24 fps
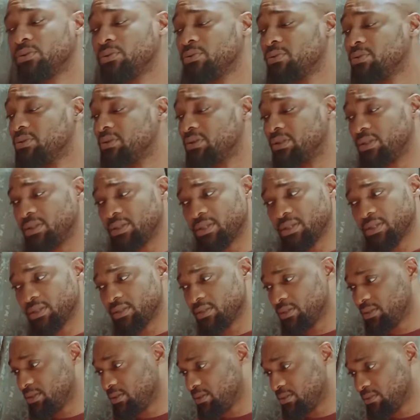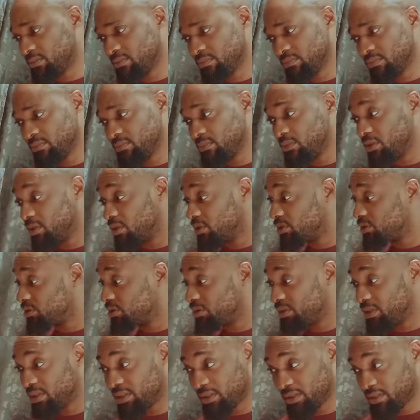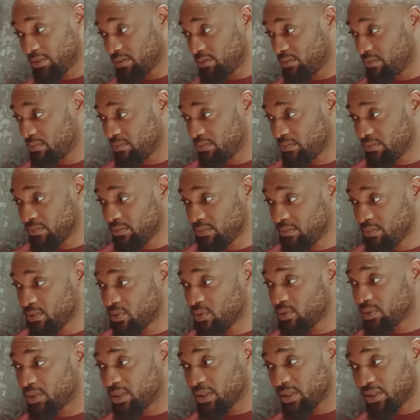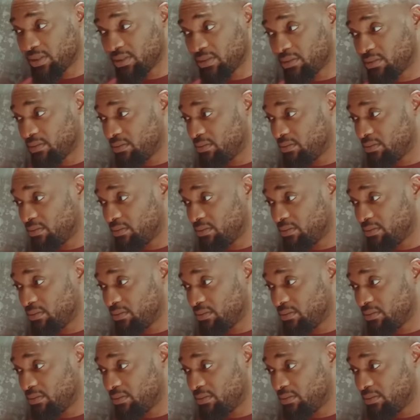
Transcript: don't say that. Not today. Okay?